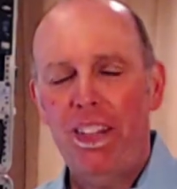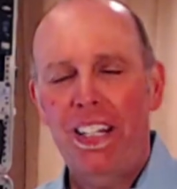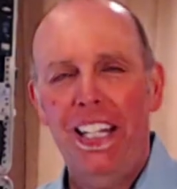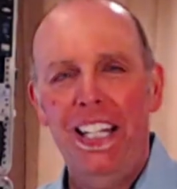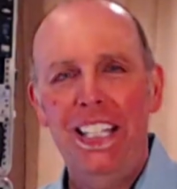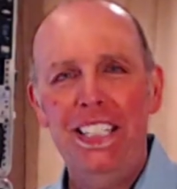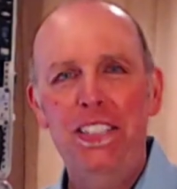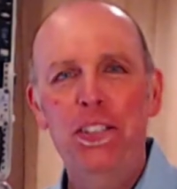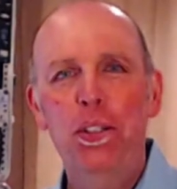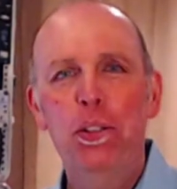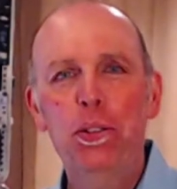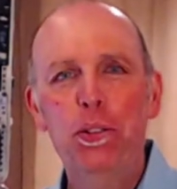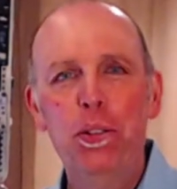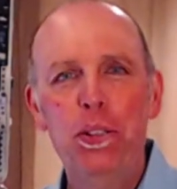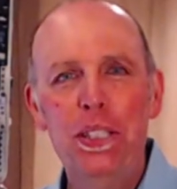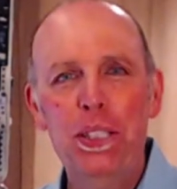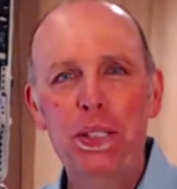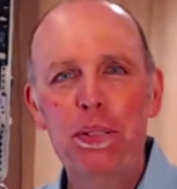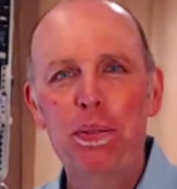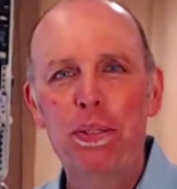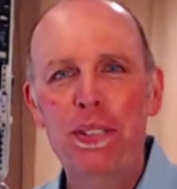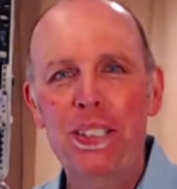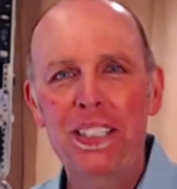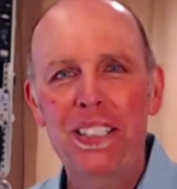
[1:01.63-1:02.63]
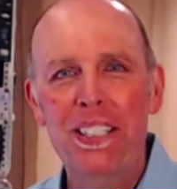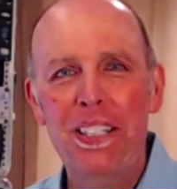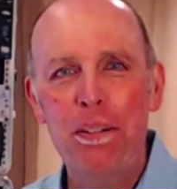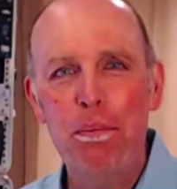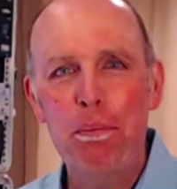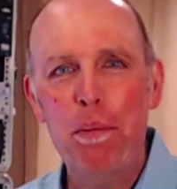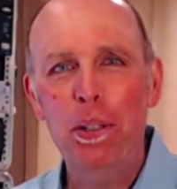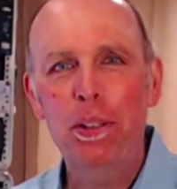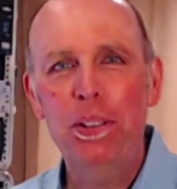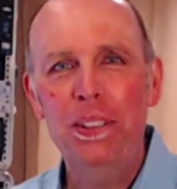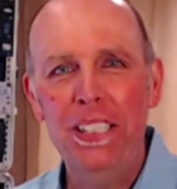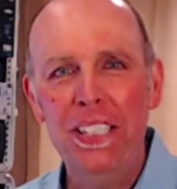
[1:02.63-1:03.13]
I told you this was a
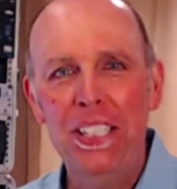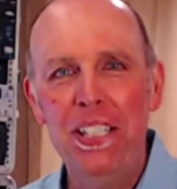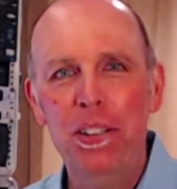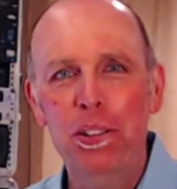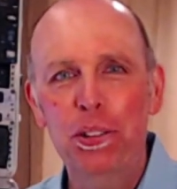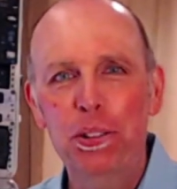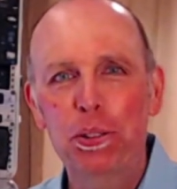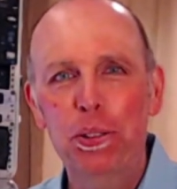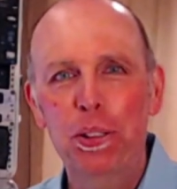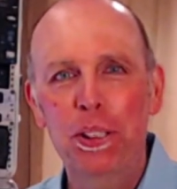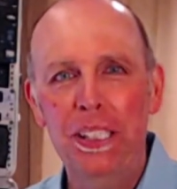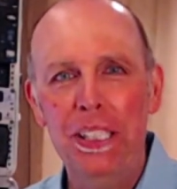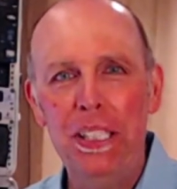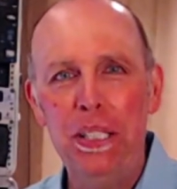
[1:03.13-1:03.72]
multicultural